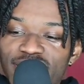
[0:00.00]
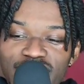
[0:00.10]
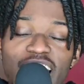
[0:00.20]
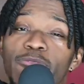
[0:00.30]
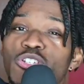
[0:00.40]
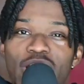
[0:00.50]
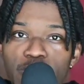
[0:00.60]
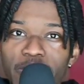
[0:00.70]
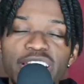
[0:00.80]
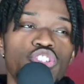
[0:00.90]
Donovan Mitchell
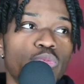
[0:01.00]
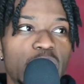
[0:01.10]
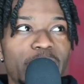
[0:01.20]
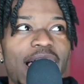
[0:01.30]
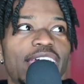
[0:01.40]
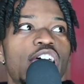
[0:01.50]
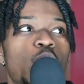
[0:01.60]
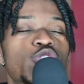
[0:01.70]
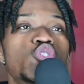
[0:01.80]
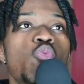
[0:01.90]
hasn't played this week, but like
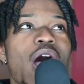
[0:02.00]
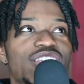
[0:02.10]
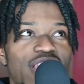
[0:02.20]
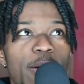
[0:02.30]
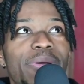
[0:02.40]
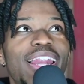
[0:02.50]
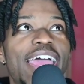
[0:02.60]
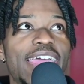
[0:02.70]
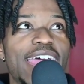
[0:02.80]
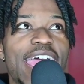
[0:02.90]
when you watch him play,